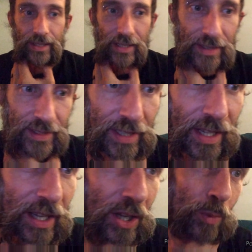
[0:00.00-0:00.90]
in this.
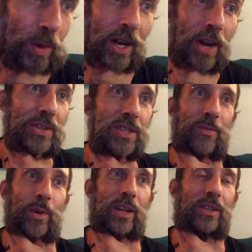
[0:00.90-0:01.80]
Regardless
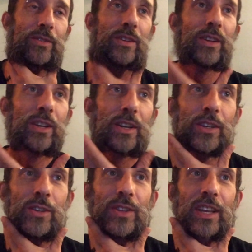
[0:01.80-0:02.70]
of what you
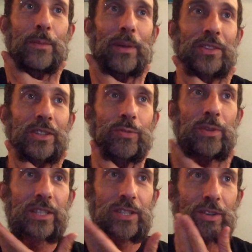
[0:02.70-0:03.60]
think about the
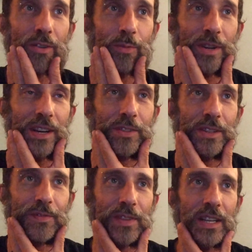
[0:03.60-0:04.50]
twist or whatever
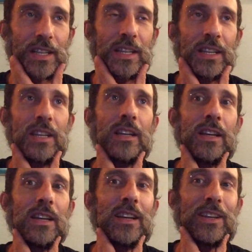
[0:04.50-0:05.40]
in the fuck,
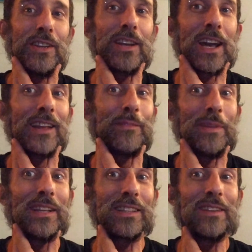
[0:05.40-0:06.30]
you gotta
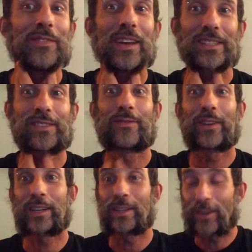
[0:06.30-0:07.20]
admit, the effects are
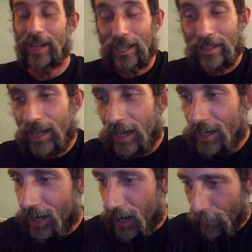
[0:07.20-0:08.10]
fucking great. And